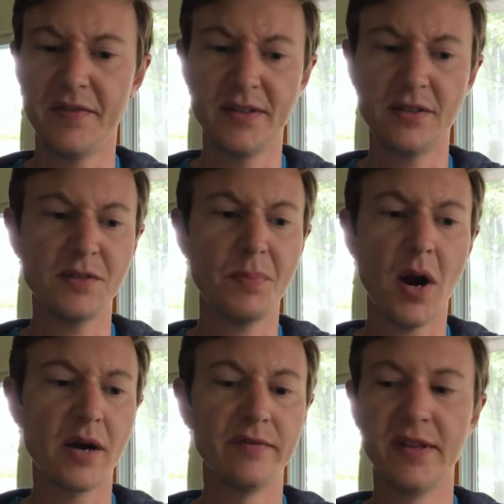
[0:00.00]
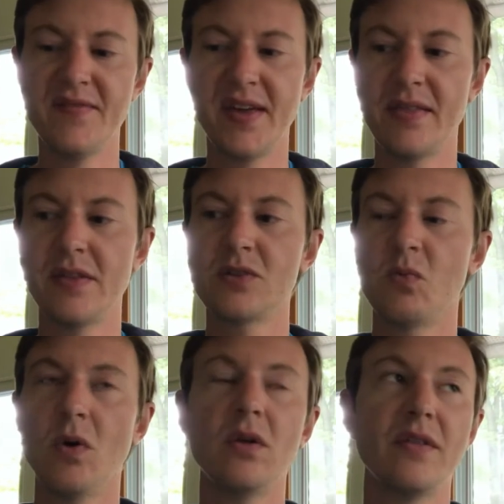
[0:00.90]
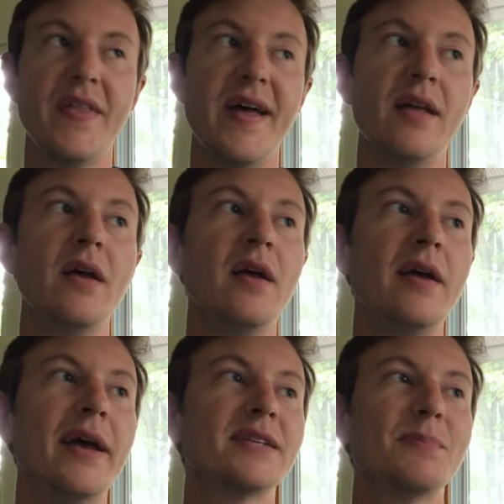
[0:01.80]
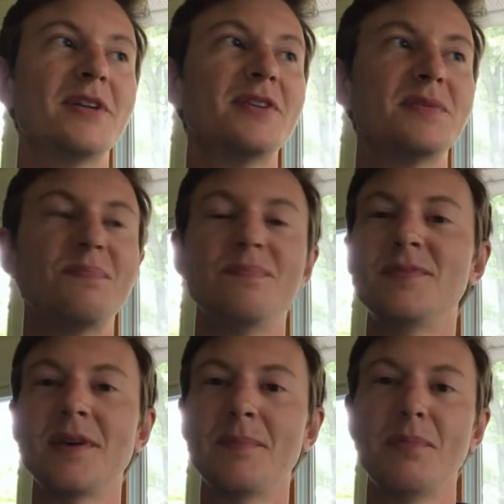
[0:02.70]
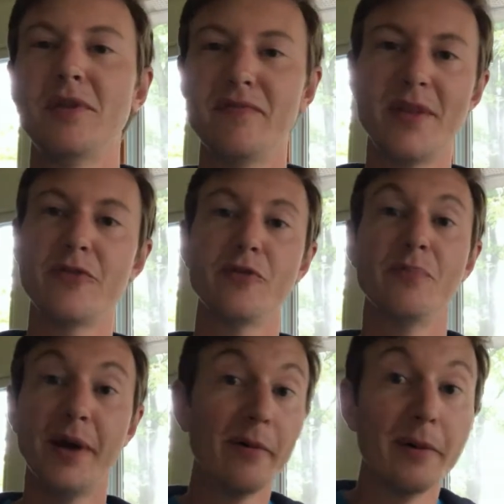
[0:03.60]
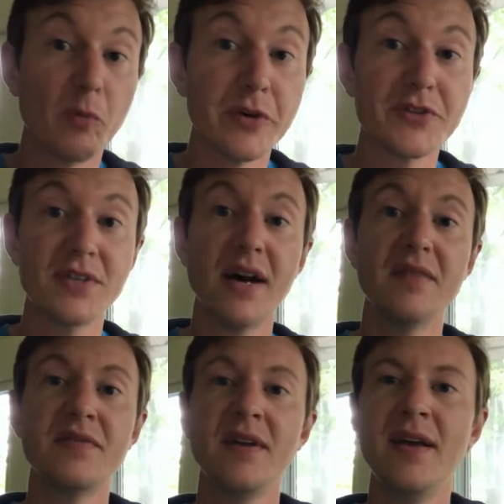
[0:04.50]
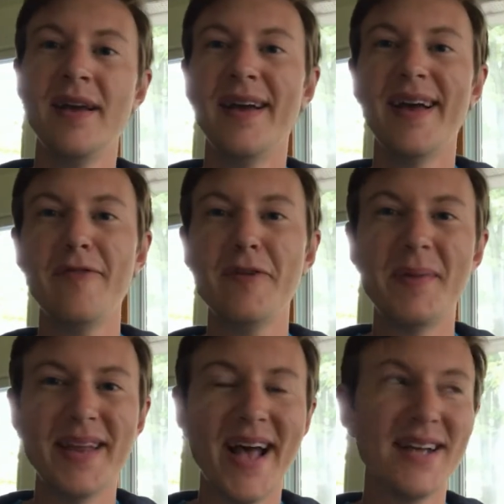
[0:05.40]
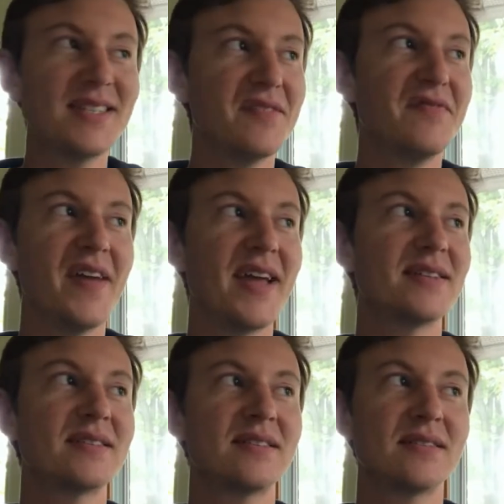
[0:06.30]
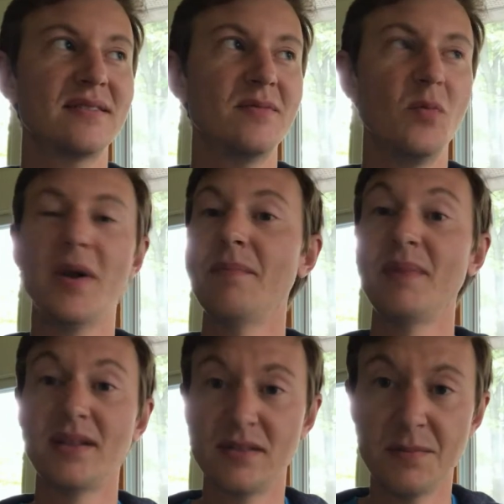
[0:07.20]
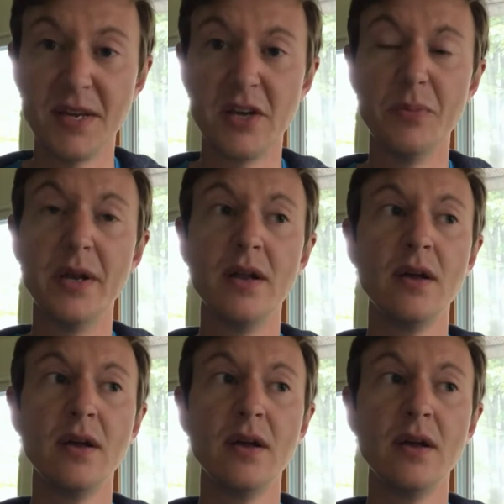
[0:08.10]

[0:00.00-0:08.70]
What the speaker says: It's just part of living in this world that, as much as some people have been through better and worse stuff, everybody has to face what it means to be human.